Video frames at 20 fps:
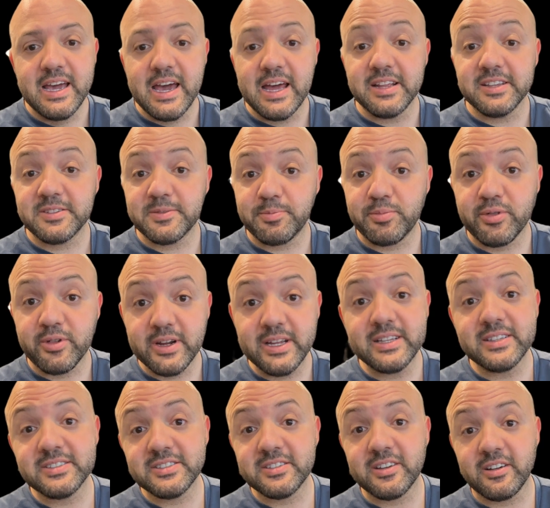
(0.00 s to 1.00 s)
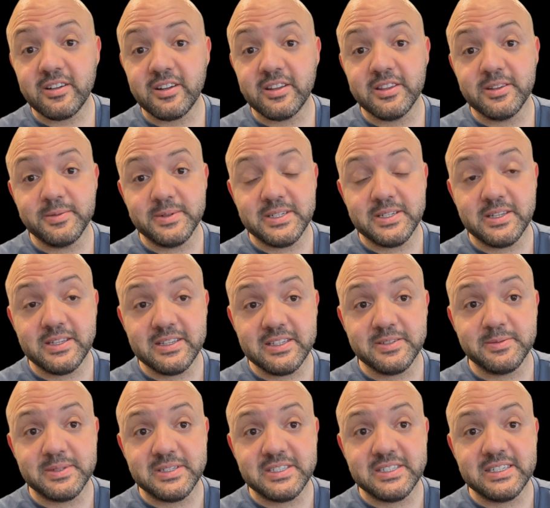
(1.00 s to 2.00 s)
and it's pre-installed on
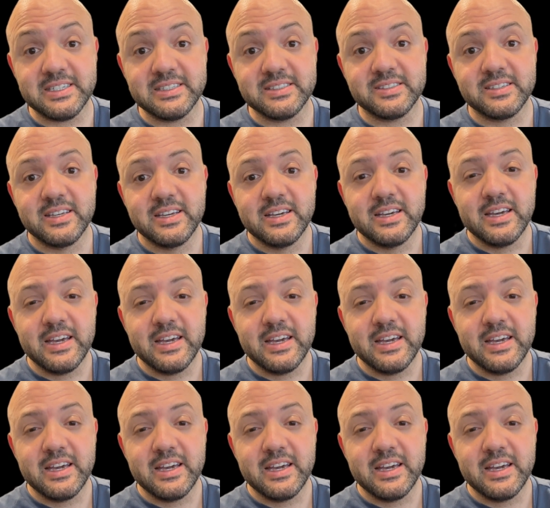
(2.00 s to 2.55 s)
these machines.